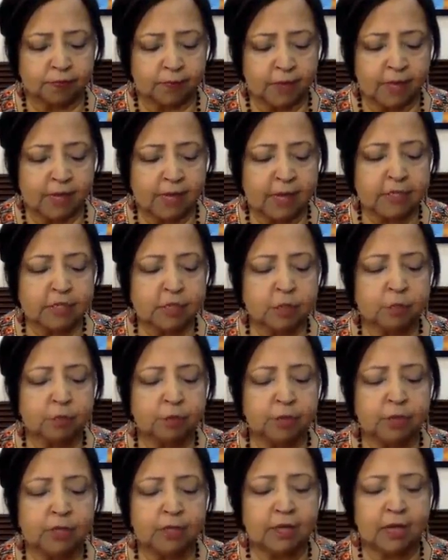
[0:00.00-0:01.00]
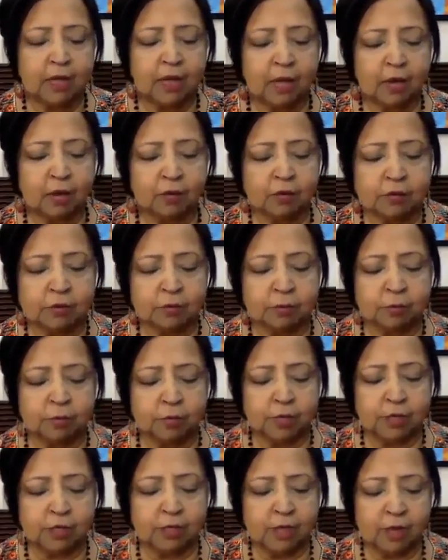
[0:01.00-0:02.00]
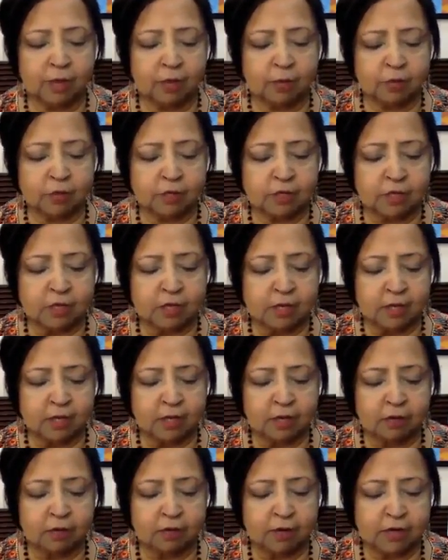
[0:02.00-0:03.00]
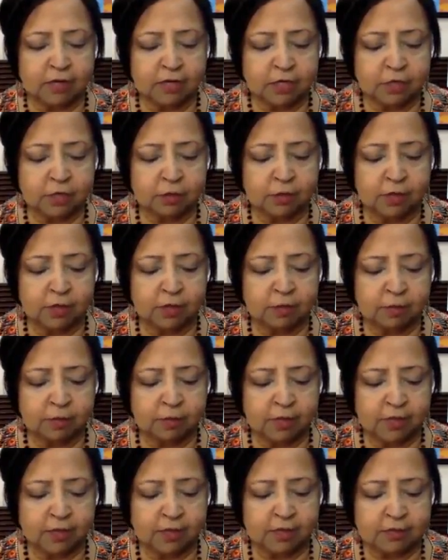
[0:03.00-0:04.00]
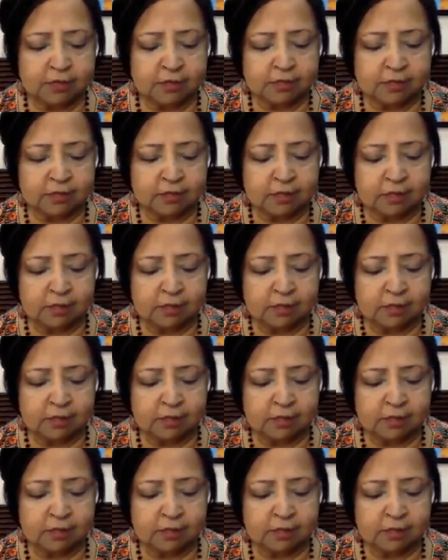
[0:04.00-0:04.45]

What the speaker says: And as you're breathing out, breathe out gratitude and peace.